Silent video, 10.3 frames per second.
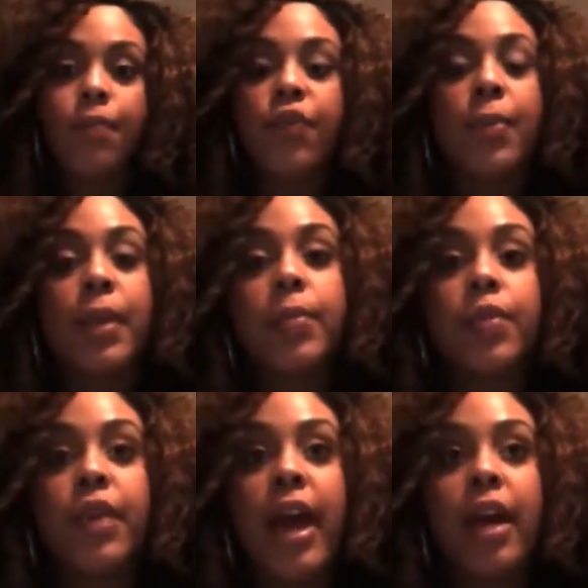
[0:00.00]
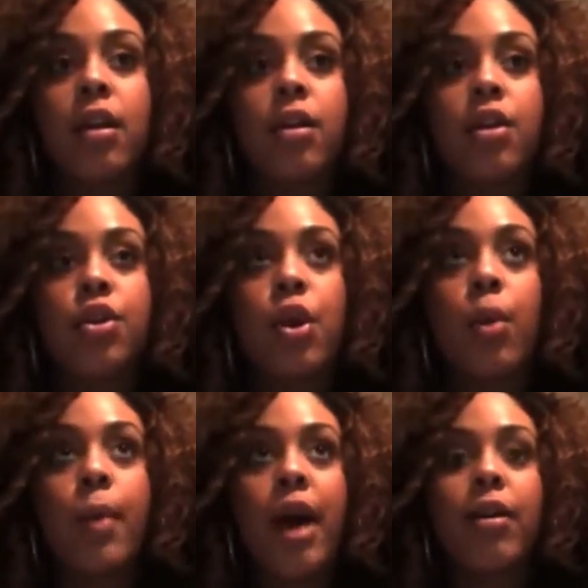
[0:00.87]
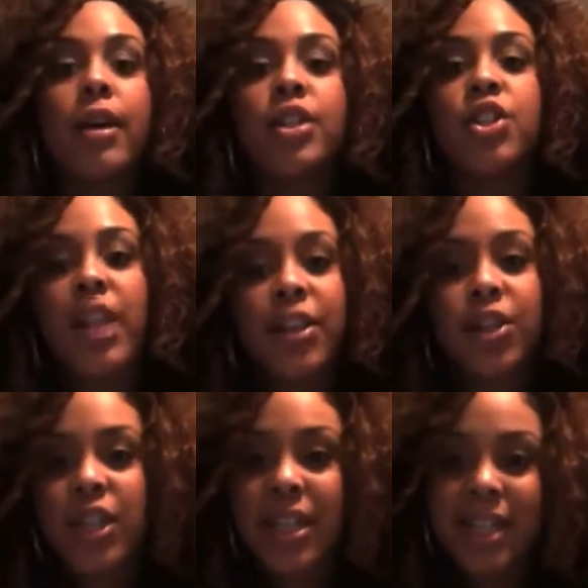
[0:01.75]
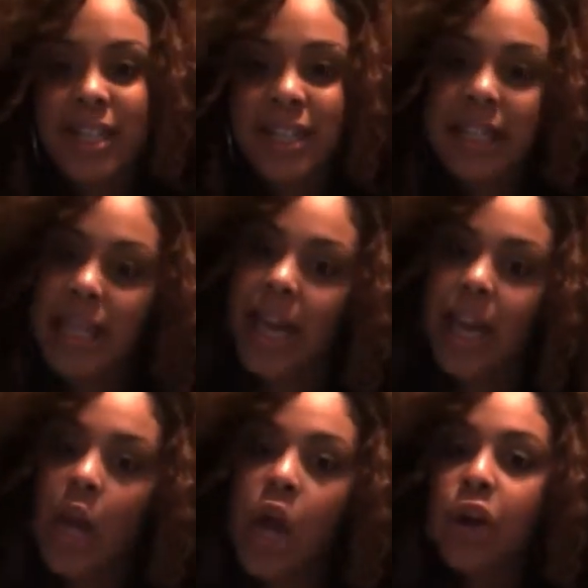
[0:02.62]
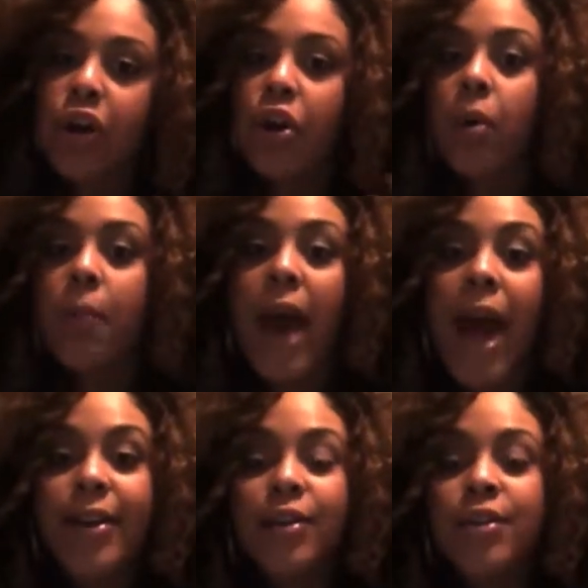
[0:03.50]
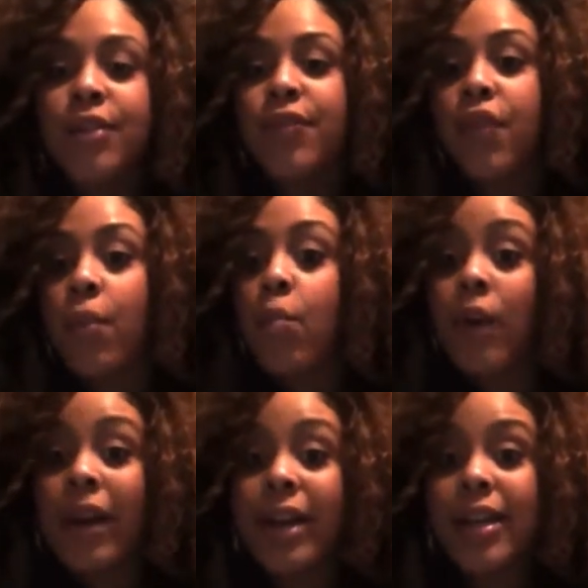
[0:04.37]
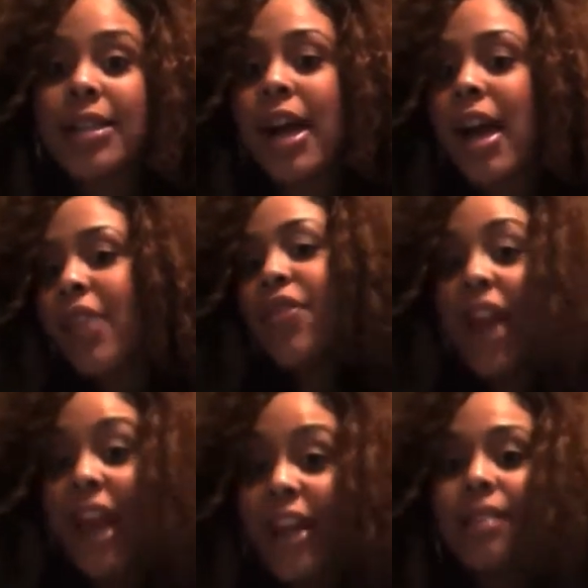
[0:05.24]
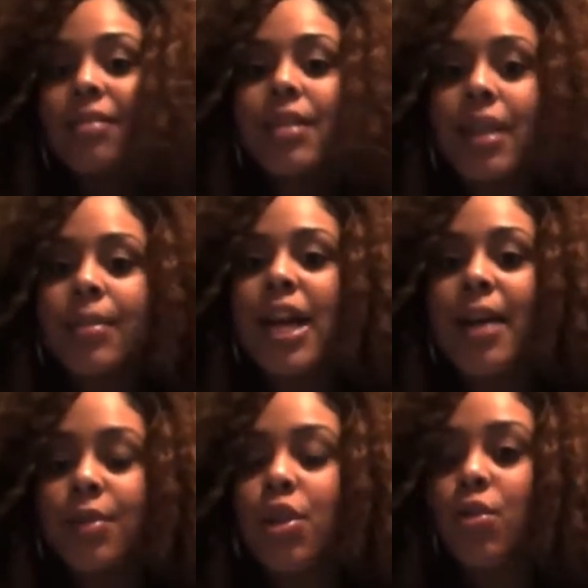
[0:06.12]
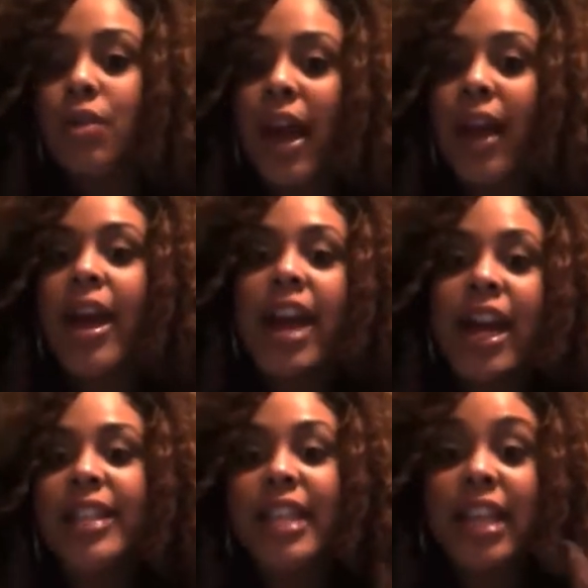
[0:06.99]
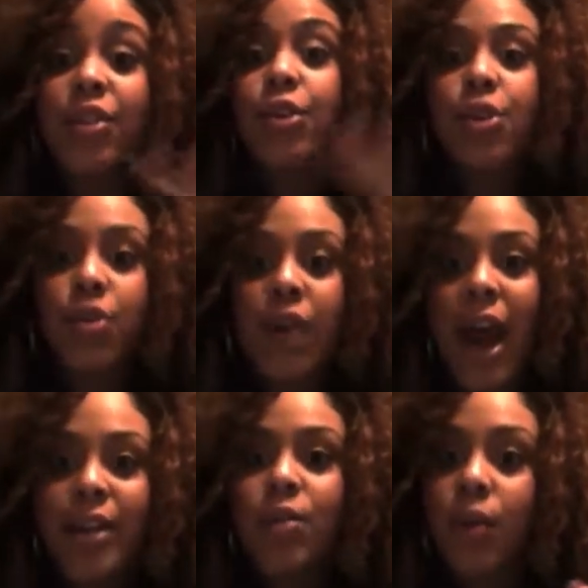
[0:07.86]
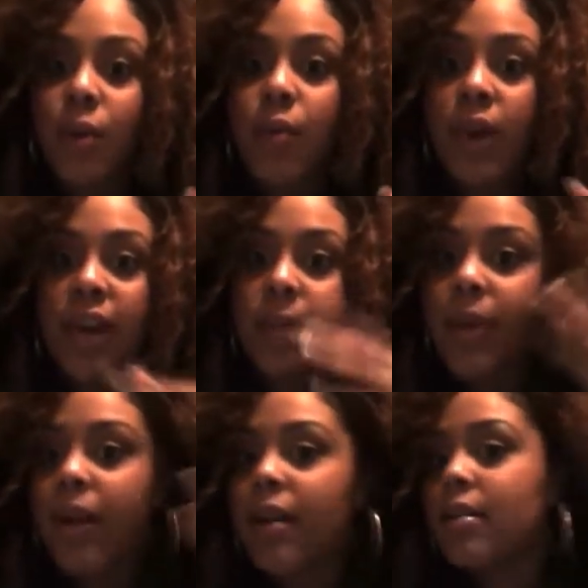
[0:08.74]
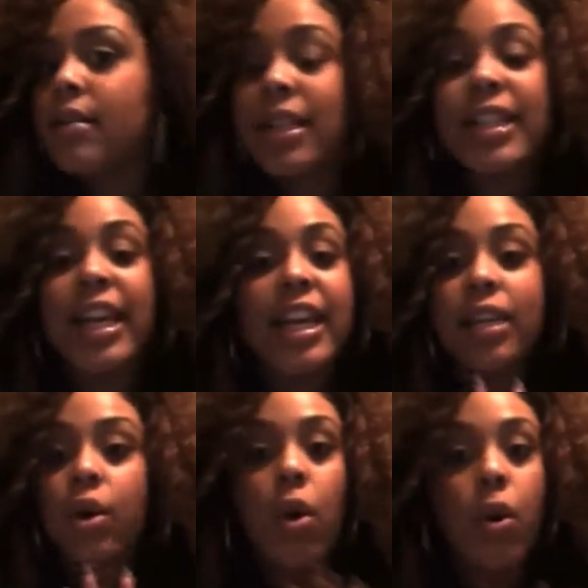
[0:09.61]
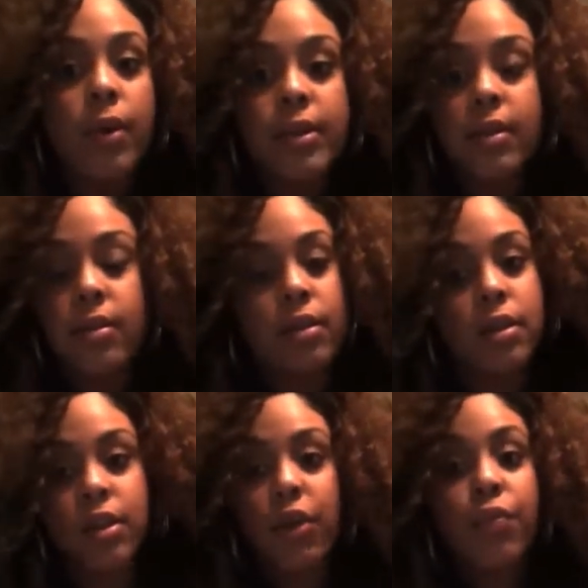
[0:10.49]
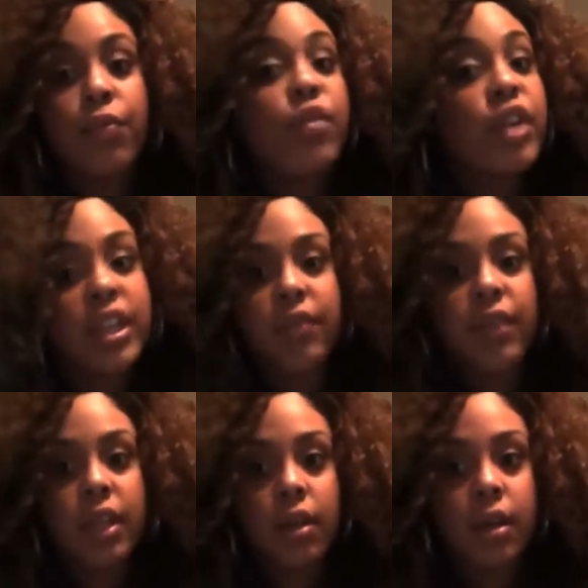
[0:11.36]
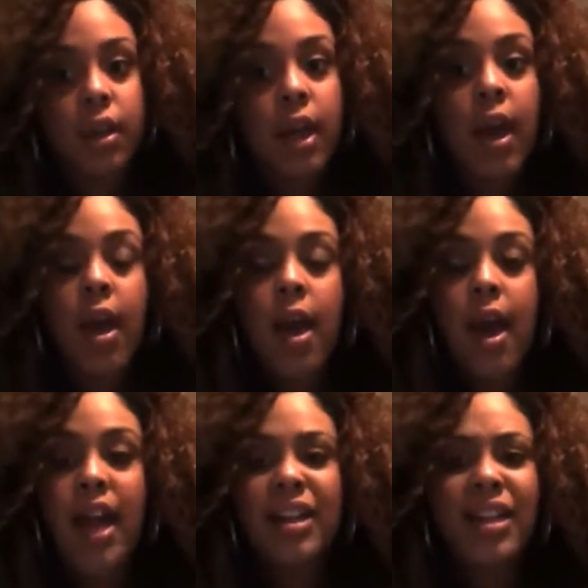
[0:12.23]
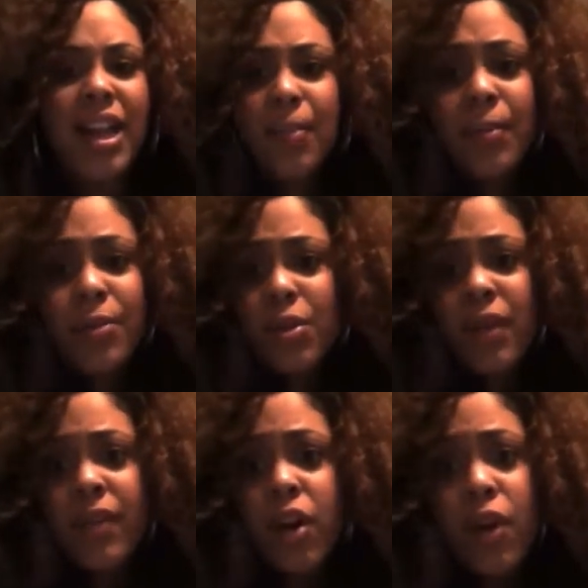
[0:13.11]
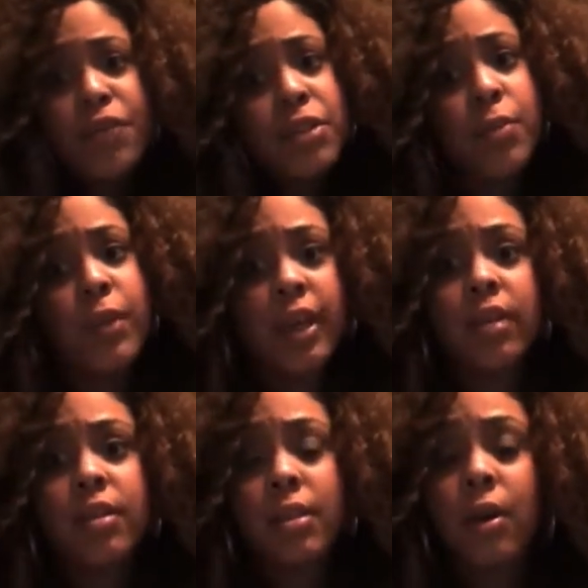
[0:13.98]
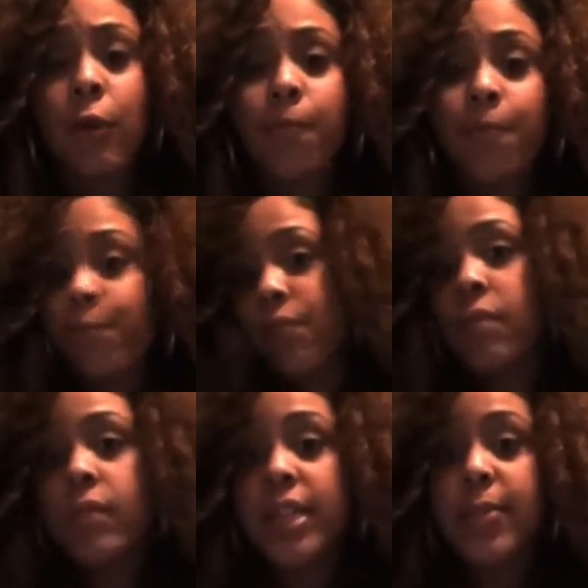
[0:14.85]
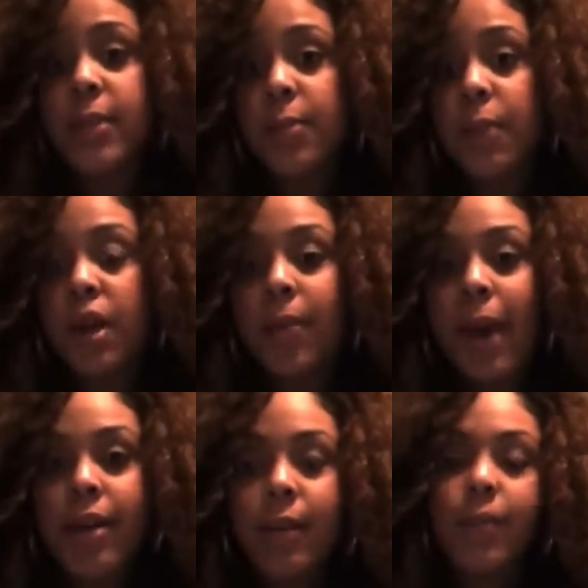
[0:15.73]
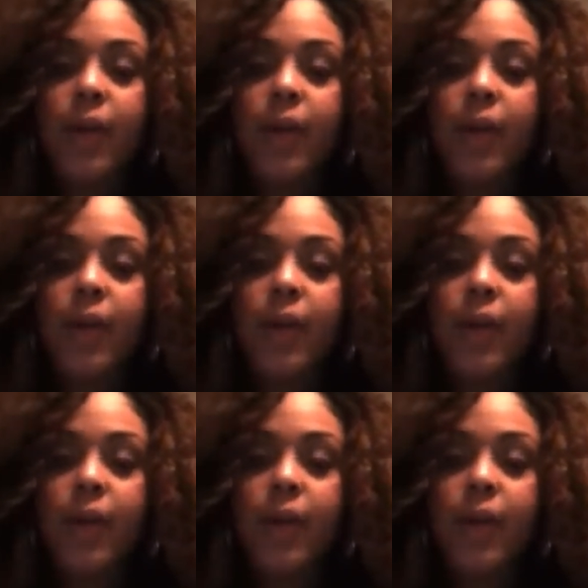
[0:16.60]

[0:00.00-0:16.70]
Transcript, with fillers: For people that know about extensions and like curl patterns from wigs, they sometimes know that it's either tracks or a wig, but they say it always looks, you know, really, really good. And a lot of people don't even know if it's a wig, so that's the best part about it.